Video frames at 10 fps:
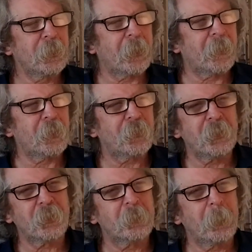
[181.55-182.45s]
they just
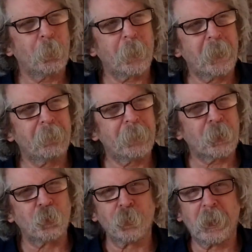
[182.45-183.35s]
didn't come up with any
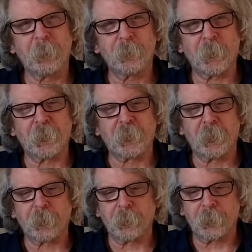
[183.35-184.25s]
fictional names for these
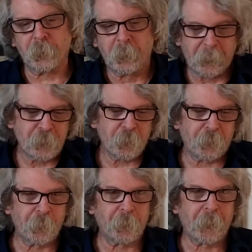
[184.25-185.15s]
characters. They just
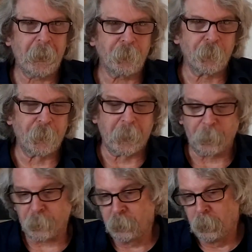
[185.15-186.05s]
used the actors'
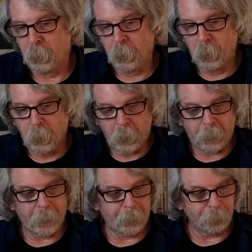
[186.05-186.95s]
names. Um,